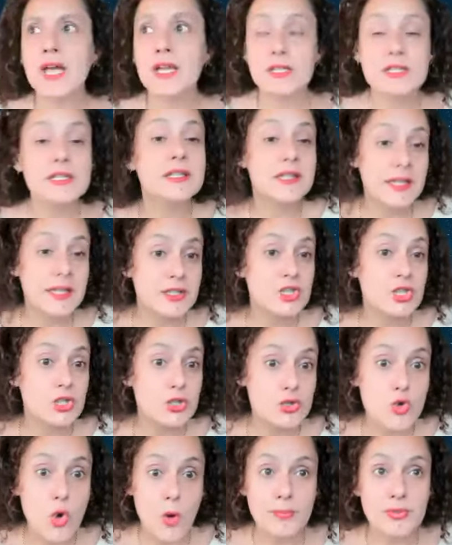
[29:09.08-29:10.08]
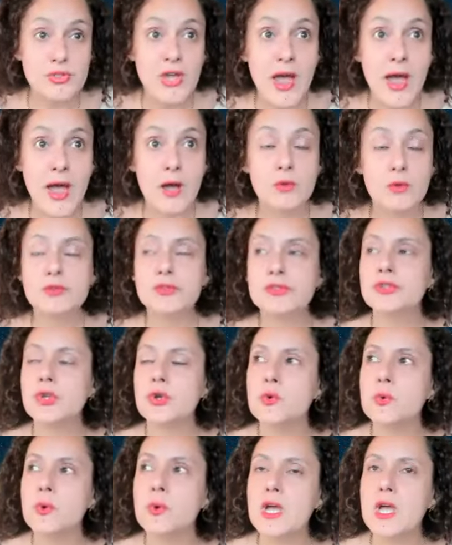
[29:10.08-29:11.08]
and connection drops out.
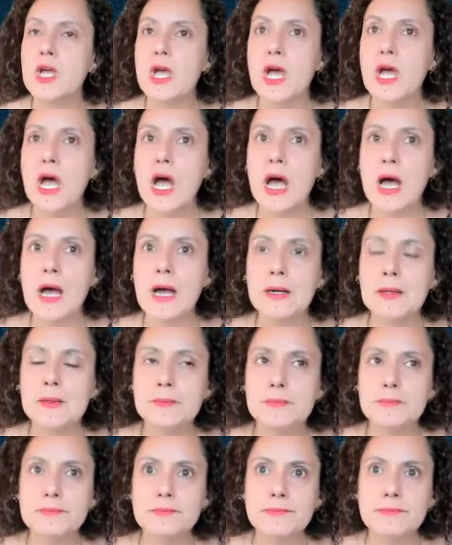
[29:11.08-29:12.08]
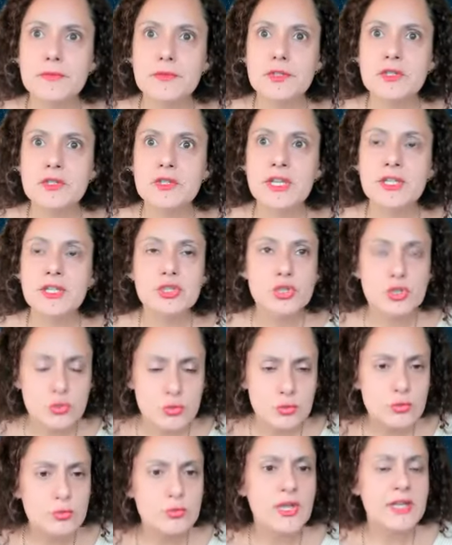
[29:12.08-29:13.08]
So um, they
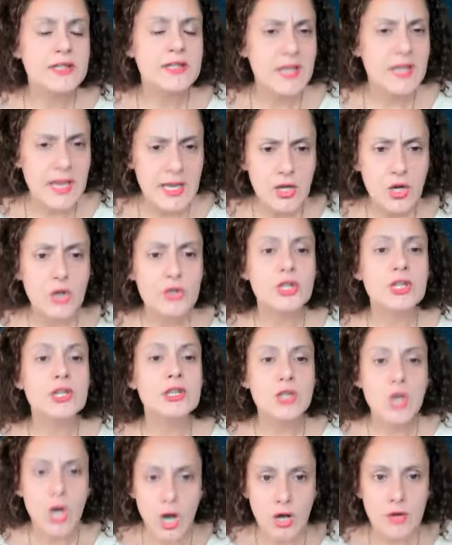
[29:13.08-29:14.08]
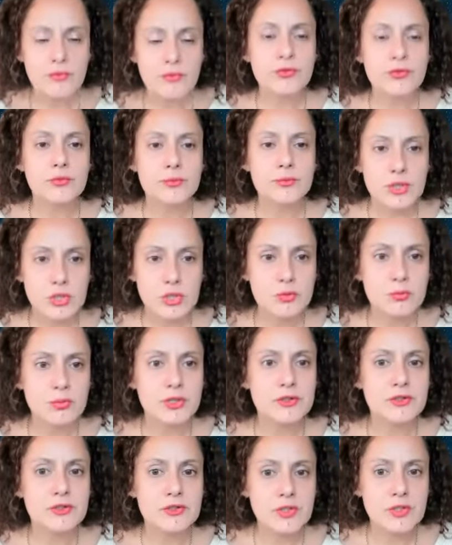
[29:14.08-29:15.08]
do, they take on a lot from
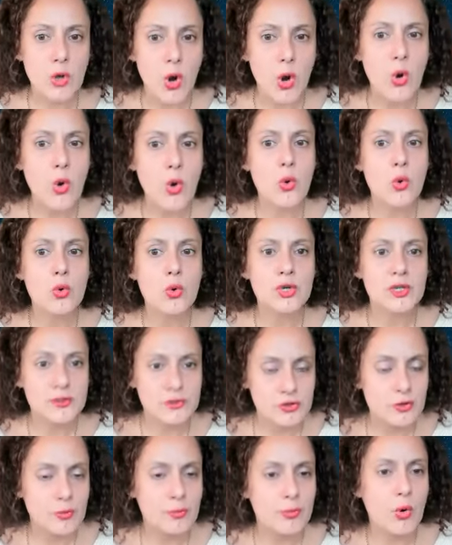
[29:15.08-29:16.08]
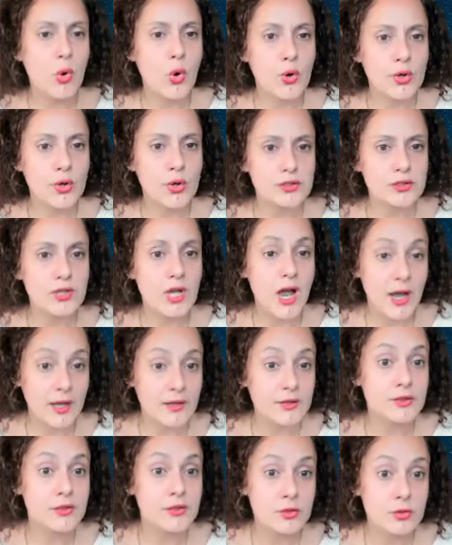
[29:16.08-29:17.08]
humans to hold and support
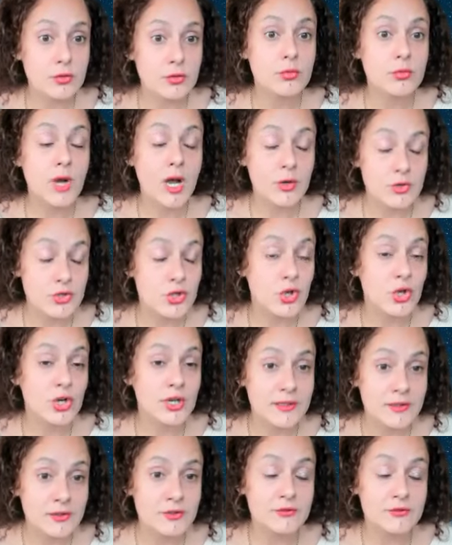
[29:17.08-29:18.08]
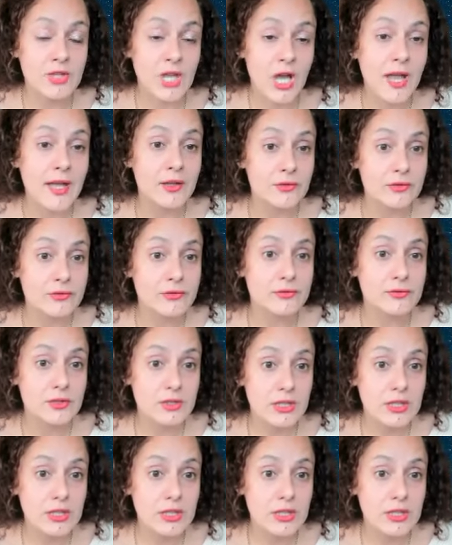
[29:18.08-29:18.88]
us through our journeys of life.